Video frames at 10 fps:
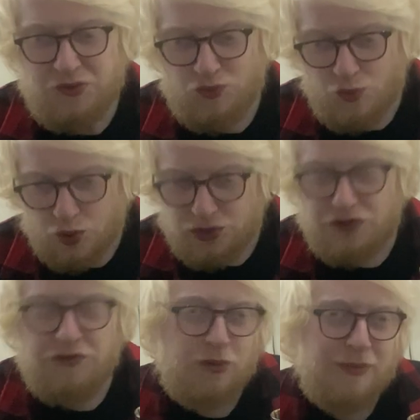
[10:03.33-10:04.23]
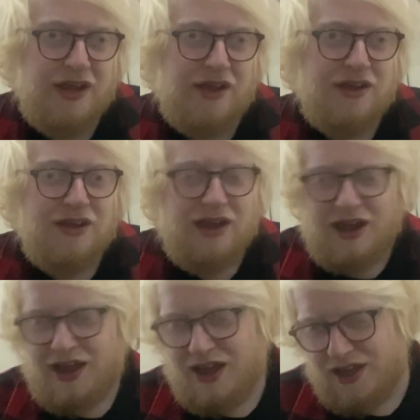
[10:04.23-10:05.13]
wonderful beer.
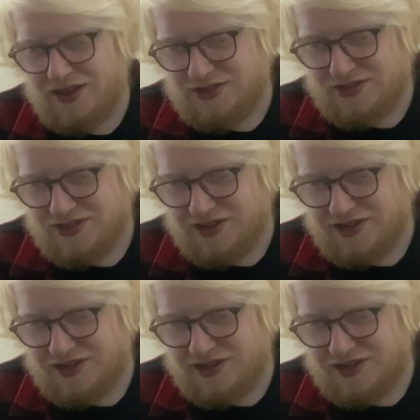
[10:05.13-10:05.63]
And